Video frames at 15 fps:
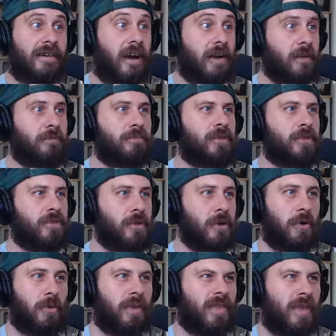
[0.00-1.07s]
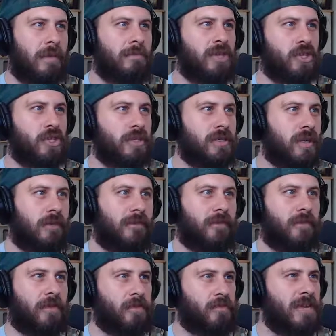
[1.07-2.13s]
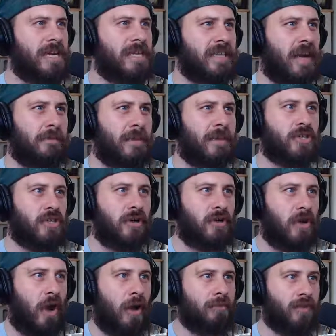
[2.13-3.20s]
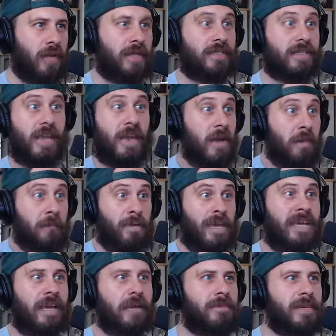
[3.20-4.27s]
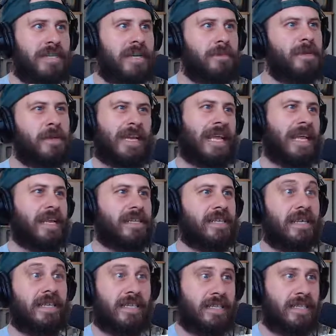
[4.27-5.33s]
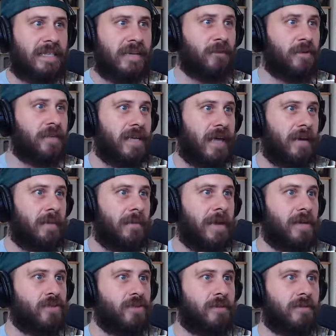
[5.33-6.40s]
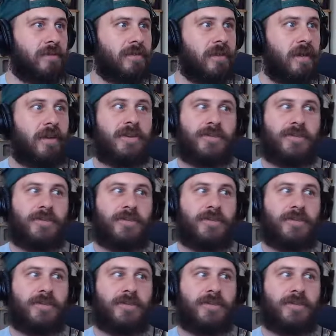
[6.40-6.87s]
a computer with images of three-dimensional objects being manipulated into different animations.